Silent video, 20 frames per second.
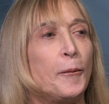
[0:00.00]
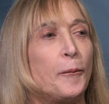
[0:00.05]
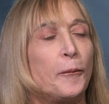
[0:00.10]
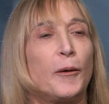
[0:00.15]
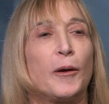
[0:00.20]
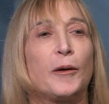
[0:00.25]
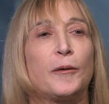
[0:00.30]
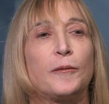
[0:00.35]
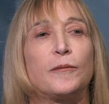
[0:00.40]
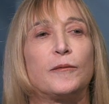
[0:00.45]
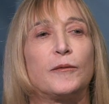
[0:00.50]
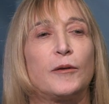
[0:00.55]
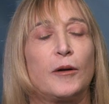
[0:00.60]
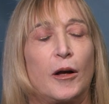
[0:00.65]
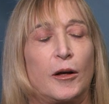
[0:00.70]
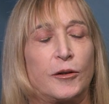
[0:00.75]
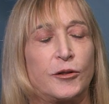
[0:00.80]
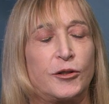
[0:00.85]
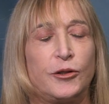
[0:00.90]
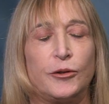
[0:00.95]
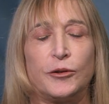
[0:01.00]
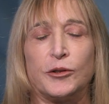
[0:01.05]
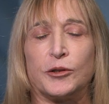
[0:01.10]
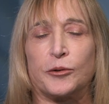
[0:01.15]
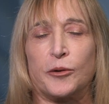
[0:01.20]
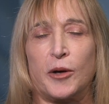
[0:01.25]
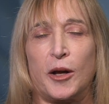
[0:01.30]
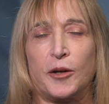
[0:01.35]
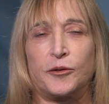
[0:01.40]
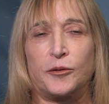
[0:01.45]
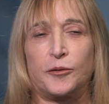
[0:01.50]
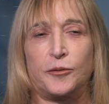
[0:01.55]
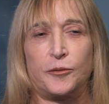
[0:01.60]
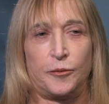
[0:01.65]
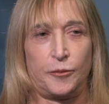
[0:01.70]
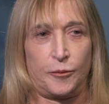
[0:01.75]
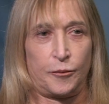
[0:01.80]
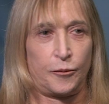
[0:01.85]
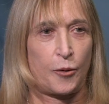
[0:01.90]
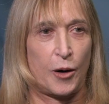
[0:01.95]
When students were asked
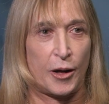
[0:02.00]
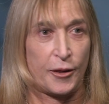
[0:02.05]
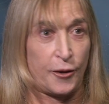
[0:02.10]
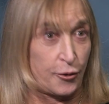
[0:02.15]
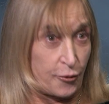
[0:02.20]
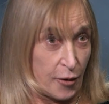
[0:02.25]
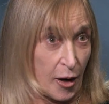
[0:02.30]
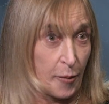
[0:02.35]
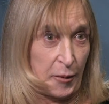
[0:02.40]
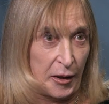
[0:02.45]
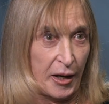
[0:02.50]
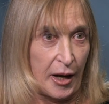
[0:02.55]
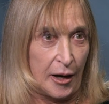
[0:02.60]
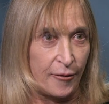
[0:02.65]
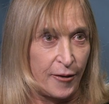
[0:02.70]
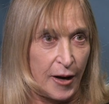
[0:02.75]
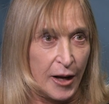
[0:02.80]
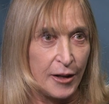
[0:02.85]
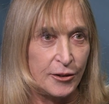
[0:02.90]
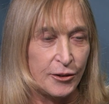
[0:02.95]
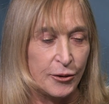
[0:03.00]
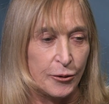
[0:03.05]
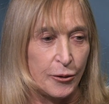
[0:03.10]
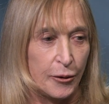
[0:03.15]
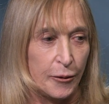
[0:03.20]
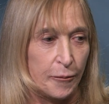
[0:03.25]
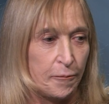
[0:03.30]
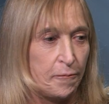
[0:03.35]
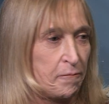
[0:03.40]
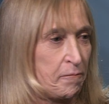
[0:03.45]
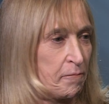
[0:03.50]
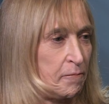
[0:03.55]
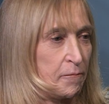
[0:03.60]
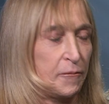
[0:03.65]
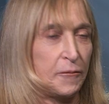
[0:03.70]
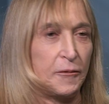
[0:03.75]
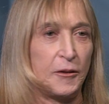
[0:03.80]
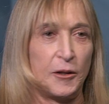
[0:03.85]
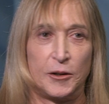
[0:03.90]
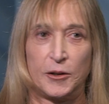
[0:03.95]
why they're dropping out of high school,
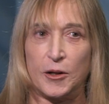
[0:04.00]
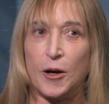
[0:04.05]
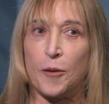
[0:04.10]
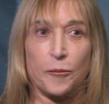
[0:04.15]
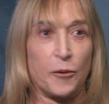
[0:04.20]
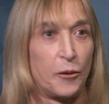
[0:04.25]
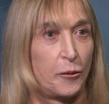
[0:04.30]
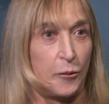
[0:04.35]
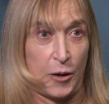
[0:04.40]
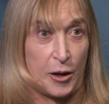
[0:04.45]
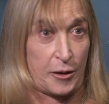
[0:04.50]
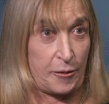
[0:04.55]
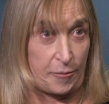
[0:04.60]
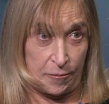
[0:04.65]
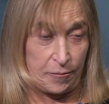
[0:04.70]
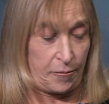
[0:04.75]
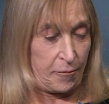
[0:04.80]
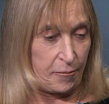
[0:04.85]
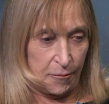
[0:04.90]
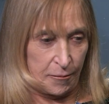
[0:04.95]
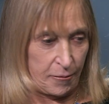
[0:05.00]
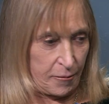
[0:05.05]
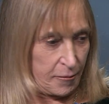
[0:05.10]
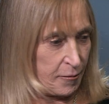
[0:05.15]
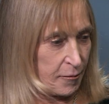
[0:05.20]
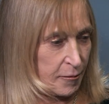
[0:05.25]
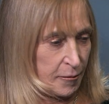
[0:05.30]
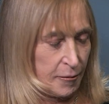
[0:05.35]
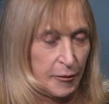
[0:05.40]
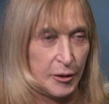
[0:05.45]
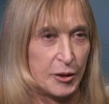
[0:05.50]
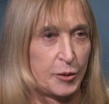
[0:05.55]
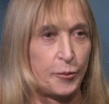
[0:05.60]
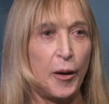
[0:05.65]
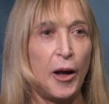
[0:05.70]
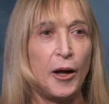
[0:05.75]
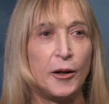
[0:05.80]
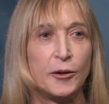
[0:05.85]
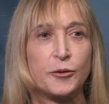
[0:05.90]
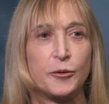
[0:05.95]
the number one
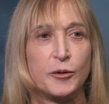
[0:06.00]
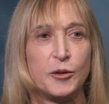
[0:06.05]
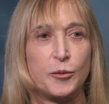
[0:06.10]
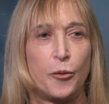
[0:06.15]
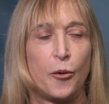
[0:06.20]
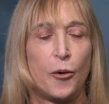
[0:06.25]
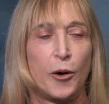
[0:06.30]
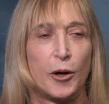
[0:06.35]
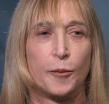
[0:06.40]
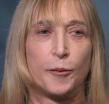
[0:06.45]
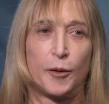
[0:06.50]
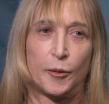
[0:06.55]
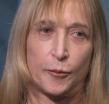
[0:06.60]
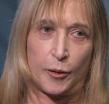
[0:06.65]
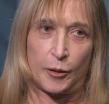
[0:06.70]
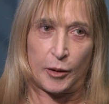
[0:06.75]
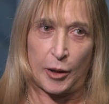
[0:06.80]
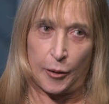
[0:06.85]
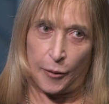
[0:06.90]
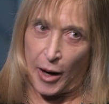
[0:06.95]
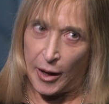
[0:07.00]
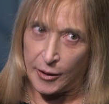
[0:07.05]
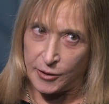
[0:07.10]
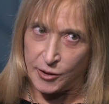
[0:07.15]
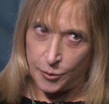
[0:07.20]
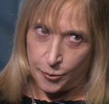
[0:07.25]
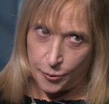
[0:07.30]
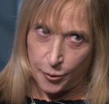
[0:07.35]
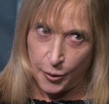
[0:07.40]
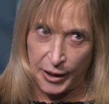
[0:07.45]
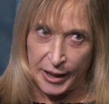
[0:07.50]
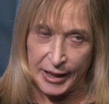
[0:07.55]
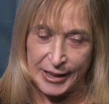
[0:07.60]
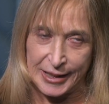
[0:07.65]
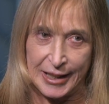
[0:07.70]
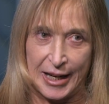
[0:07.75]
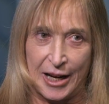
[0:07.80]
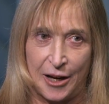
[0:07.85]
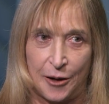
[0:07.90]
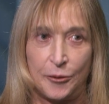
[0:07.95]
response was boredom. And when they were asked to break it
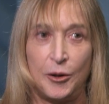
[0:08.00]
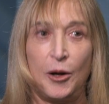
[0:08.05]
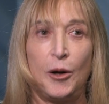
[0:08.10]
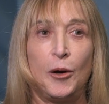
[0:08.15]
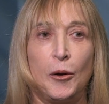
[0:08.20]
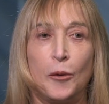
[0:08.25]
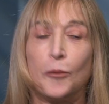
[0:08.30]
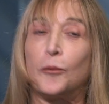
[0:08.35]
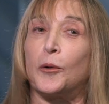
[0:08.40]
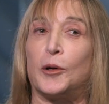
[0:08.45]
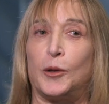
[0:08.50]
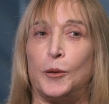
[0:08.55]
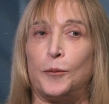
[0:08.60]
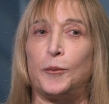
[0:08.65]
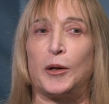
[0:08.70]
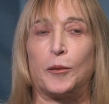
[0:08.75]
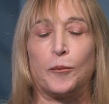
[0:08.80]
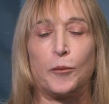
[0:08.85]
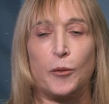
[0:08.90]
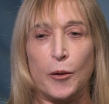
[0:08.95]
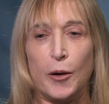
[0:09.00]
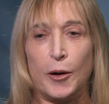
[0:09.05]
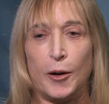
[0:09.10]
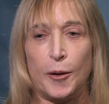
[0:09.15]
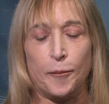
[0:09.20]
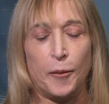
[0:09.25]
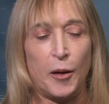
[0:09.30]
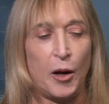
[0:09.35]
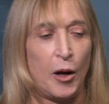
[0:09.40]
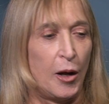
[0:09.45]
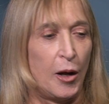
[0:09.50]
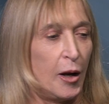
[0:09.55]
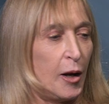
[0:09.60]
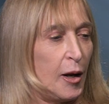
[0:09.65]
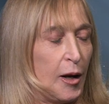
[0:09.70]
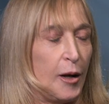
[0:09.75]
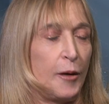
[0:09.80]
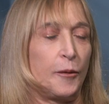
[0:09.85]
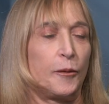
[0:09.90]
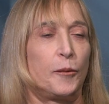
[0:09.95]
down, what do you mean boredom?
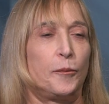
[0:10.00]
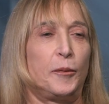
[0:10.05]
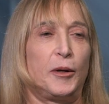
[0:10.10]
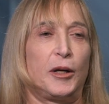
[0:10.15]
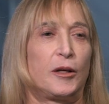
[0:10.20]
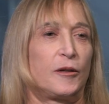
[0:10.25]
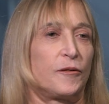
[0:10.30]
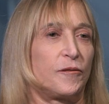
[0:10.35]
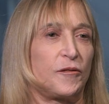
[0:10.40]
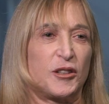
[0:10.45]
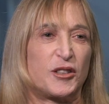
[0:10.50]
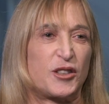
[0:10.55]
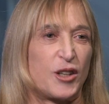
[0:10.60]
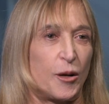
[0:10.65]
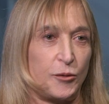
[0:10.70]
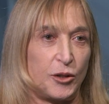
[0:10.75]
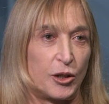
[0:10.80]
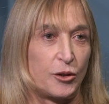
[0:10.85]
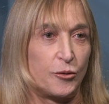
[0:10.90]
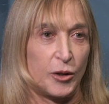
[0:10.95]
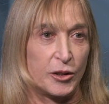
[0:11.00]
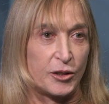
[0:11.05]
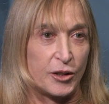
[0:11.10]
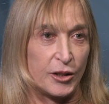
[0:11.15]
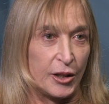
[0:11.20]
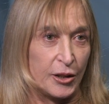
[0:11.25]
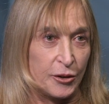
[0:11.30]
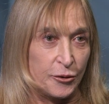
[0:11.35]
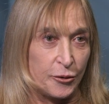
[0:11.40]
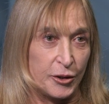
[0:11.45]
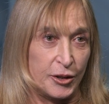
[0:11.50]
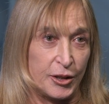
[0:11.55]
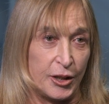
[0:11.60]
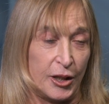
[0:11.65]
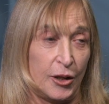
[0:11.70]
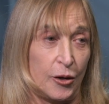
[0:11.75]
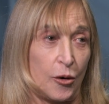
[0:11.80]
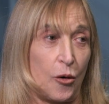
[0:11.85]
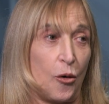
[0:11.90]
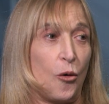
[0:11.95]
It would be the subject wasn't
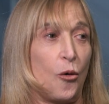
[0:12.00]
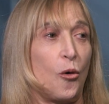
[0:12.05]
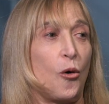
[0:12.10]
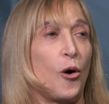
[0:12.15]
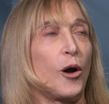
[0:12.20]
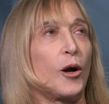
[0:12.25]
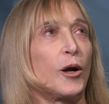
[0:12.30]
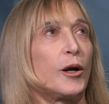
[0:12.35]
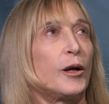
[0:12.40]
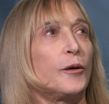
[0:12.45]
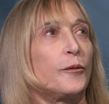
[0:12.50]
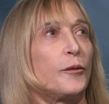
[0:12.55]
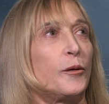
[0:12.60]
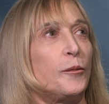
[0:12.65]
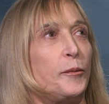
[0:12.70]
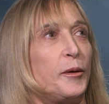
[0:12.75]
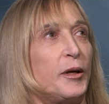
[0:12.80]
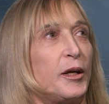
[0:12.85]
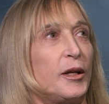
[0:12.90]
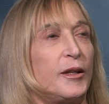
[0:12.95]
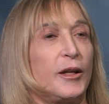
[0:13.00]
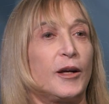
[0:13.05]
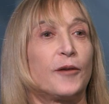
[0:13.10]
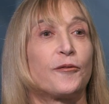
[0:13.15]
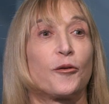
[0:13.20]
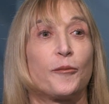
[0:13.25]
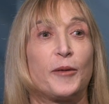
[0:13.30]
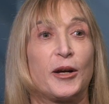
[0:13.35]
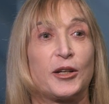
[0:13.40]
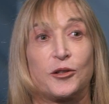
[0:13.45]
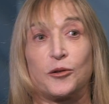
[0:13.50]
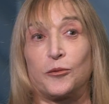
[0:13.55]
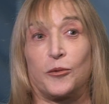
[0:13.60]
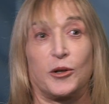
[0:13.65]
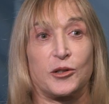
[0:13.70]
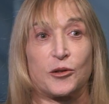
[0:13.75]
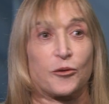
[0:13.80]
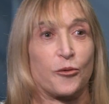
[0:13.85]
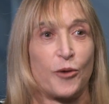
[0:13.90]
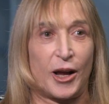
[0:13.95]
interesting, or it would be the information
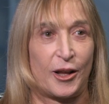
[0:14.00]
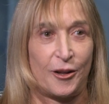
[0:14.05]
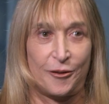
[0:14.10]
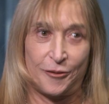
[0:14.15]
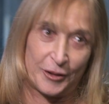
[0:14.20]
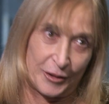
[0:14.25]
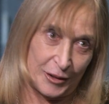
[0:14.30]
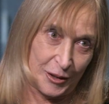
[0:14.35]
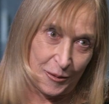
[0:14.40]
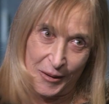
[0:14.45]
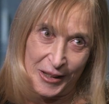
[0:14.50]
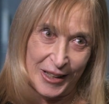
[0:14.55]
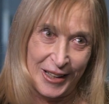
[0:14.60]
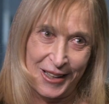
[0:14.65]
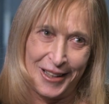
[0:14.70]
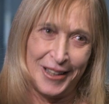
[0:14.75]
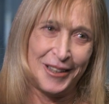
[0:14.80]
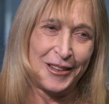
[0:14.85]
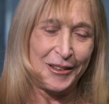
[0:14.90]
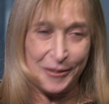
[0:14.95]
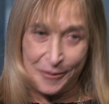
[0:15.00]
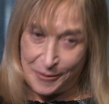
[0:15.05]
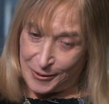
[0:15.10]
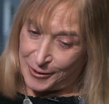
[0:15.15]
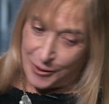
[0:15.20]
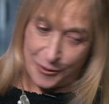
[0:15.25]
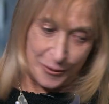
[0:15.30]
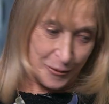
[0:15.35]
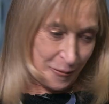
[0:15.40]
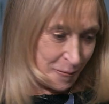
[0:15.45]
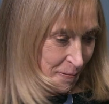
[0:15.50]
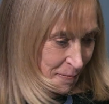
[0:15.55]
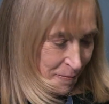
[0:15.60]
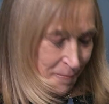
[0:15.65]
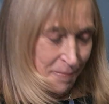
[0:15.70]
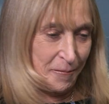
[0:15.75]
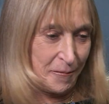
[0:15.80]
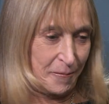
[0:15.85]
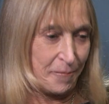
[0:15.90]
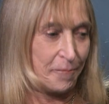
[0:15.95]
wasn't relevant to me. So
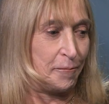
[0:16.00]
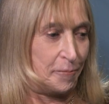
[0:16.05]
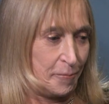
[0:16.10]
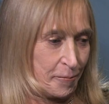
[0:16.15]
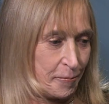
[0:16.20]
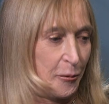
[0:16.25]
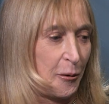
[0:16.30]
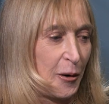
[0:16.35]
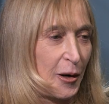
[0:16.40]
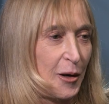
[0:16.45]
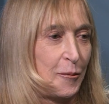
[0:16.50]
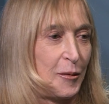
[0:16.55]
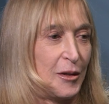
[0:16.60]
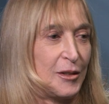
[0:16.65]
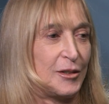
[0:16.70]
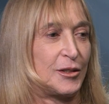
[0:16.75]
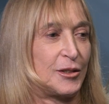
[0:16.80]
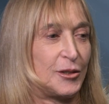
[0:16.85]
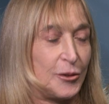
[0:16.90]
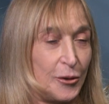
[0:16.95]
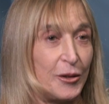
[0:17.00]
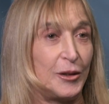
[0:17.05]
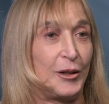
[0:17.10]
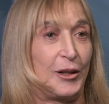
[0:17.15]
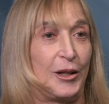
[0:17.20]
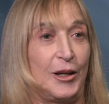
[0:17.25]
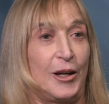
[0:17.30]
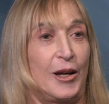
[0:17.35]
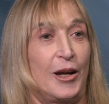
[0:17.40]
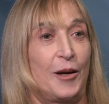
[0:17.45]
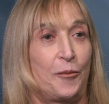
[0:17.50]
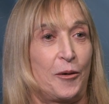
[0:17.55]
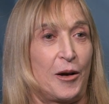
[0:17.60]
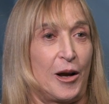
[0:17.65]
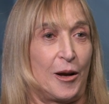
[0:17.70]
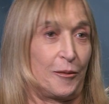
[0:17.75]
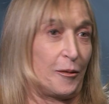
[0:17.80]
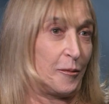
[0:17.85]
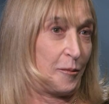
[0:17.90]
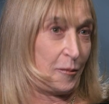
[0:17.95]
boredom is certainly a
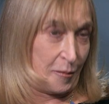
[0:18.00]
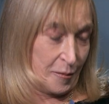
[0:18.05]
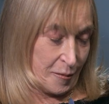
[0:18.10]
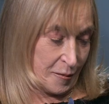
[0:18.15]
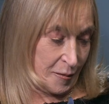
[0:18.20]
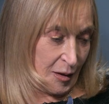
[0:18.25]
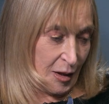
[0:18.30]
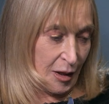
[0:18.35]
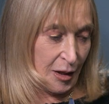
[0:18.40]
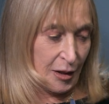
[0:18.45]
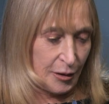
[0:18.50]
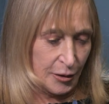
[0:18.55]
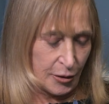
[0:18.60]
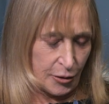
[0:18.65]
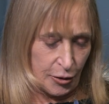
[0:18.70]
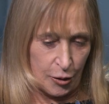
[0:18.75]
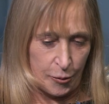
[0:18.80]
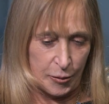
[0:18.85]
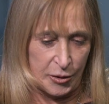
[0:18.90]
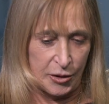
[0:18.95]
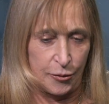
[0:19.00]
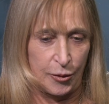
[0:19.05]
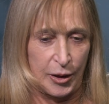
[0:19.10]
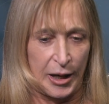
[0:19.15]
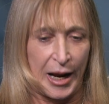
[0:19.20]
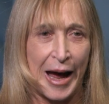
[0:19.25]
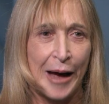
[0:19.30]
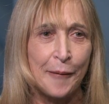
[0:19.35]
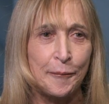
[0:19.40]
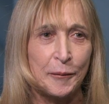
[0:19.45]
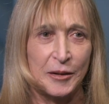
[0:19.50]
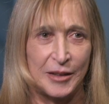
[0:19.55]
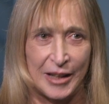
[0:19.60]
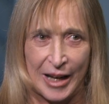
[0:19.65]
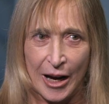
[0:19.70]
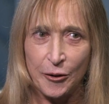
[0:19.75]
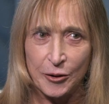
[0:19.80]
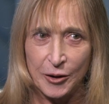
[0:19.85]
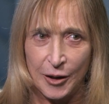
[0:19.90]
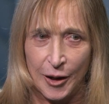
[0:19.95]
problem in terms of what happened,
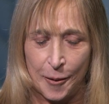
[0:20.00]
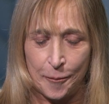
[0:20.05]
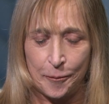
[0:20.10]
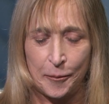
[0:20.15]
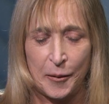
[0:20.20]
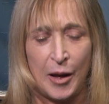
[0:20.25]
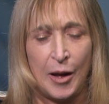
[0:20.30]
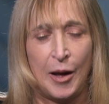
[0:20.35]
the outcome.